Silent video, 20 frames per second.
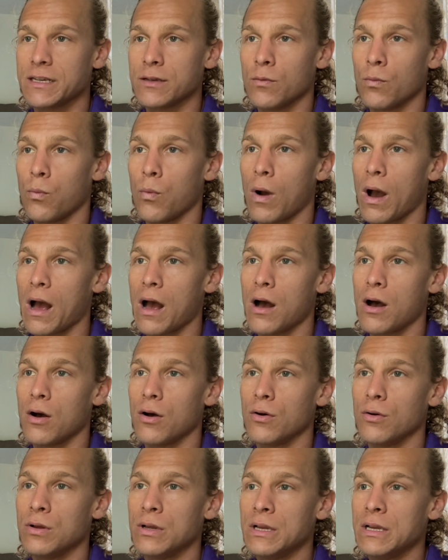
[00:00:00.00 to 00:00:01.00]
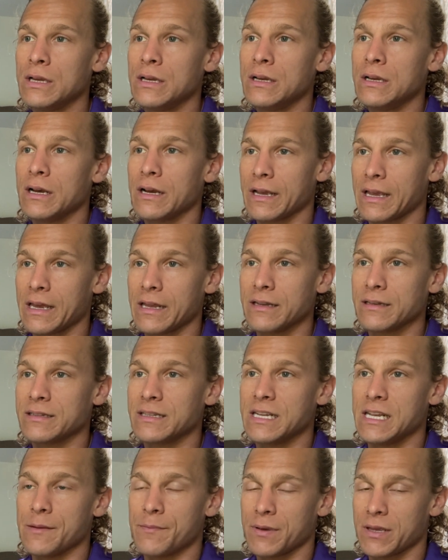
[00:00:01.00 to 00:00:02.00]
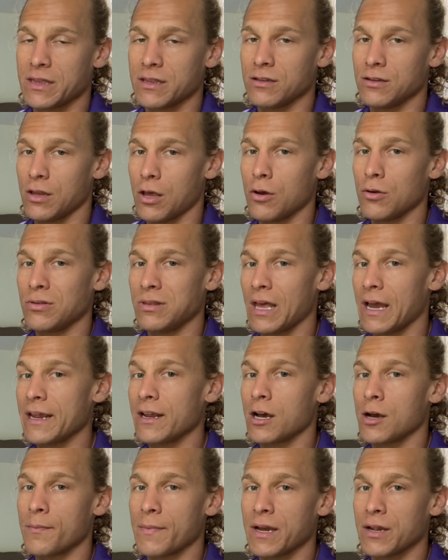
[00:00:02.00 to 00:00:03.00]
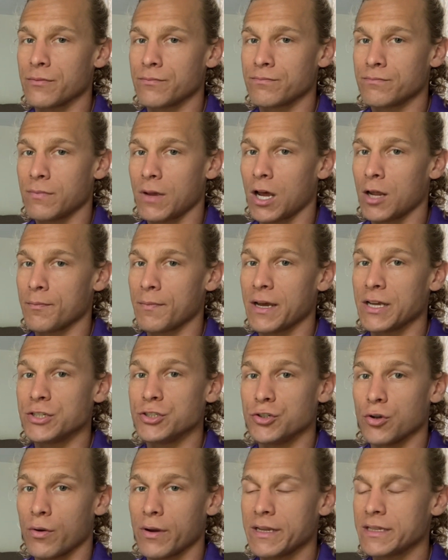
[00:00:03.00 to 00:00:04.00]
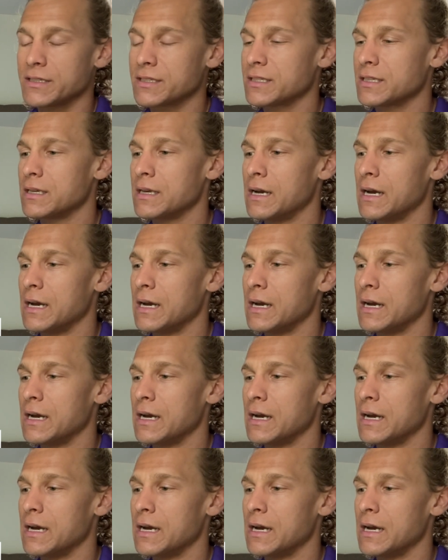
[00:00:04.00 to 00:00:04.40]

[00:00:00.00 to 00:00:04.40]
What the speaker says: while, again, keeping the load light on my joints.